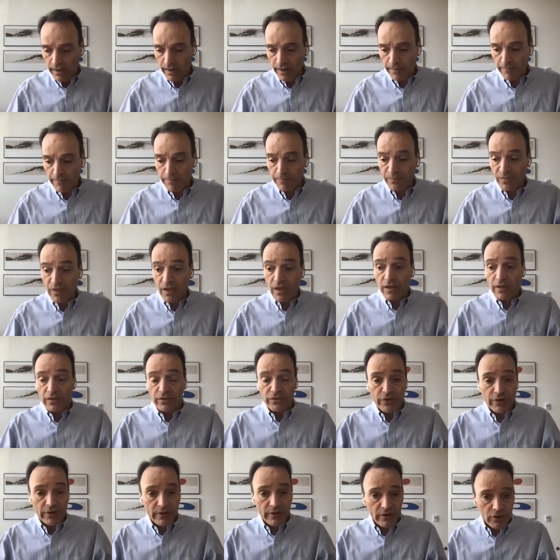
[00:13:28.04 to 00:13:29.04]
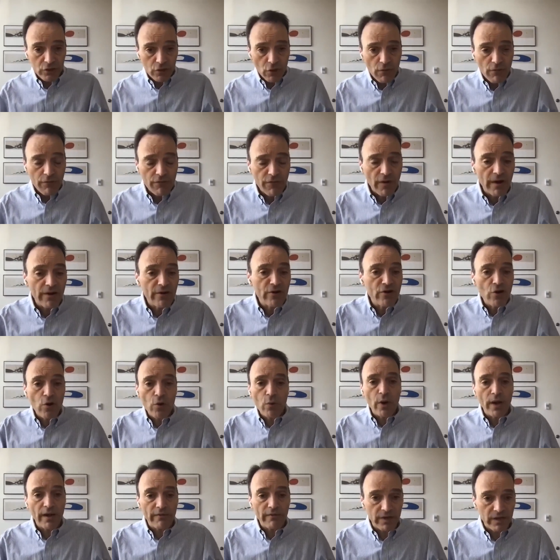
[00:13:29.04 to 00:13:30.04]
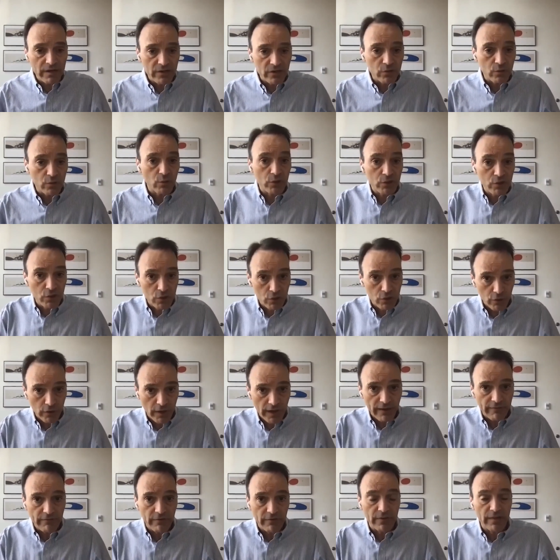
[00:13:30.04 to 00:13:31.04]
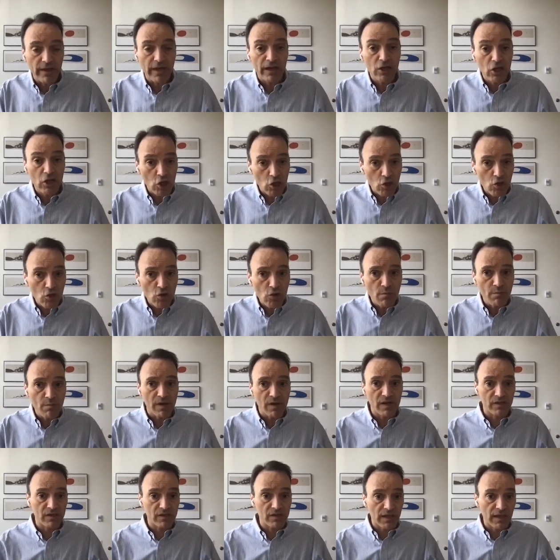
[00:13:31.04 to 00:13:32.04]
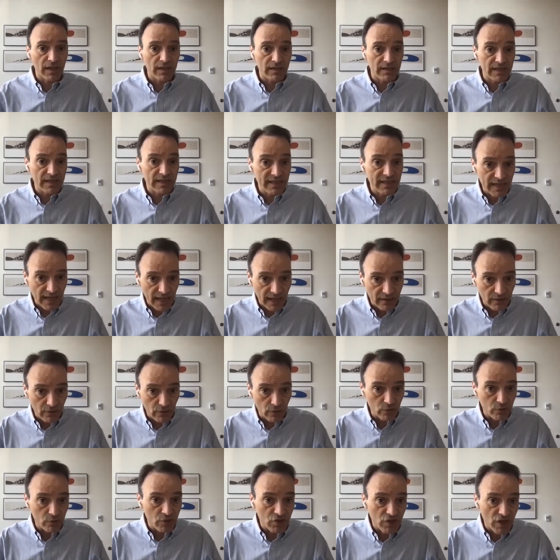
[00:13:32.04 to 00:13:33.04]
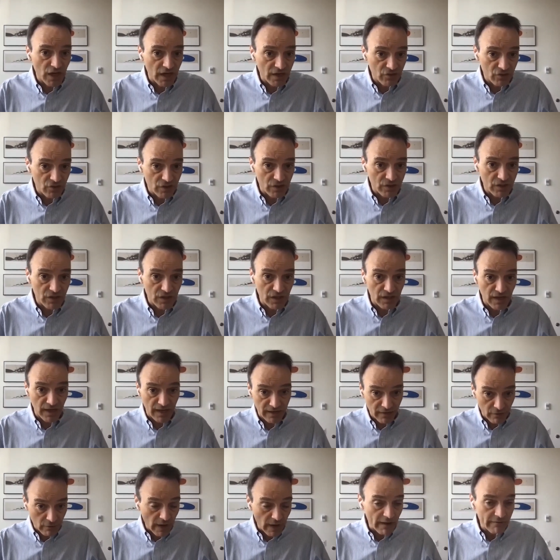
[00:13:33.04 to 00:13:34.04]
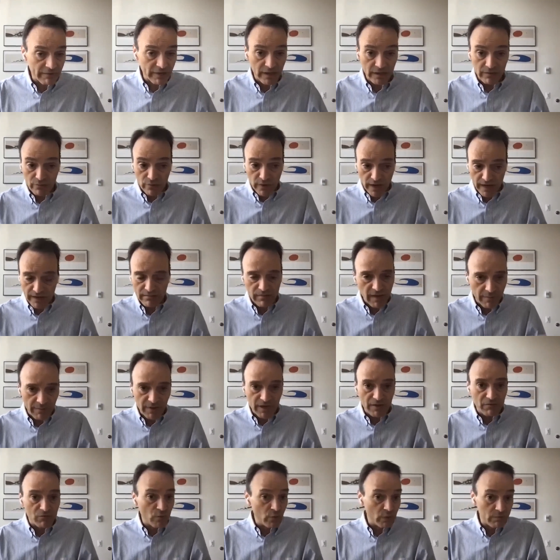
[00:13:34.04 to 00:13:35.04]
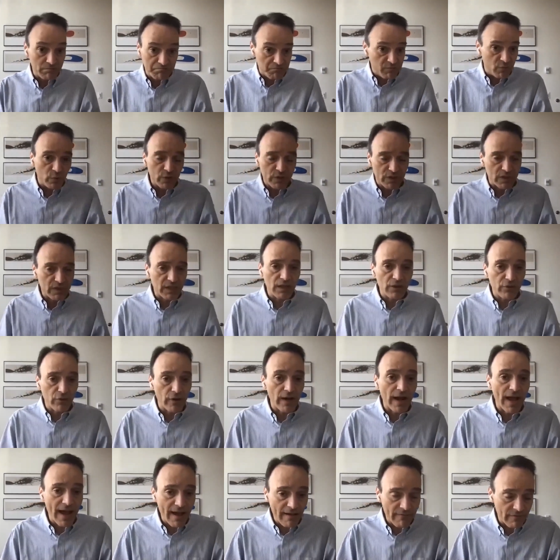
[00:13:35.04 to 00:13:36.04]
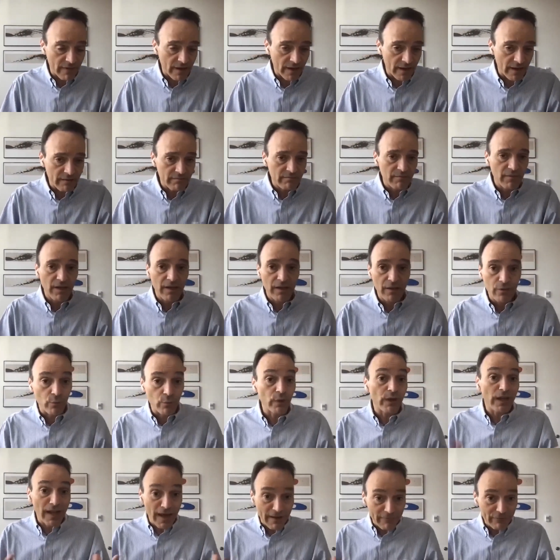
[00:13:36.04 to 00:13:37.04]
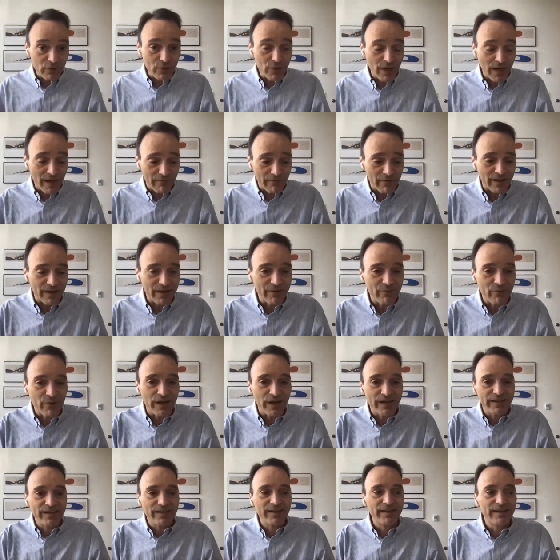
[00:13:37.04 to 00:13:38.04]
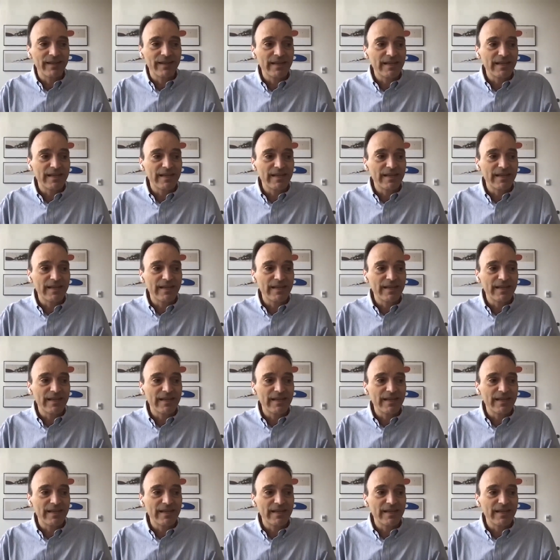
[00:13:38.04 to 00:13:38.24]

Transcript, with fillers: Um, there's so far no evidence whatsoever that humans can detect those changes in, in gravity, right? I mean, we, we still don't have that. We love to have that, right?